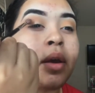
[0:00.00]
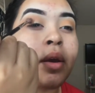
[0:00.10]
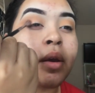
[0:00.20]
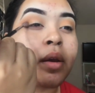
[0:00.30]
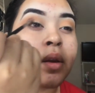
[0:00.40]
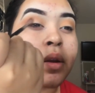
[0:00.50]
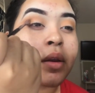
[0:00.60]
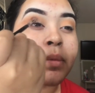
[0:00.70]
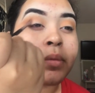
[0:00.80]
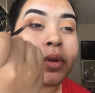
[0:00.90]
and
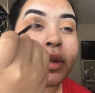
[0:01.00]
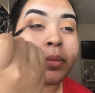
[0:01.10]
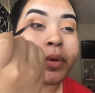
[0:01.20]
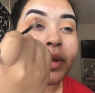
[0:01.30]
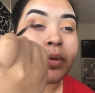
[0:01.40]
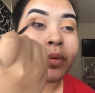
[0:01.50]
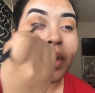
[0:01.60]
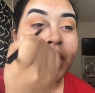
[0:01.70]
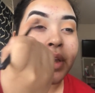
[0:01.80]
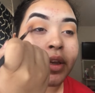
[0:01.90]
I'm gonna put it
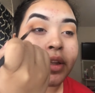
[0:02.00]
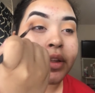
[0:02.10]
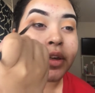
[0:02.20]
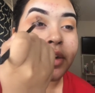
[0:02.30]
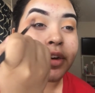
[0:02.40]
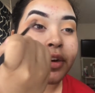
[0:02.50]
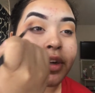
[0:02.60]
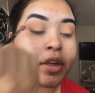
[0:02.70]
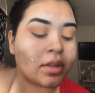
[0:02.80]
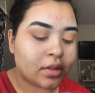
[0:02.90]
right in the
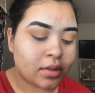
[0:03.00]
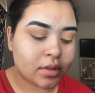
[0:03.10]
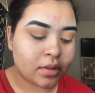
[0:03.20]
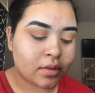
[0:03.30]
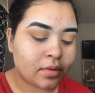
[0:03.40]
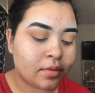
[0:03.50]
crease.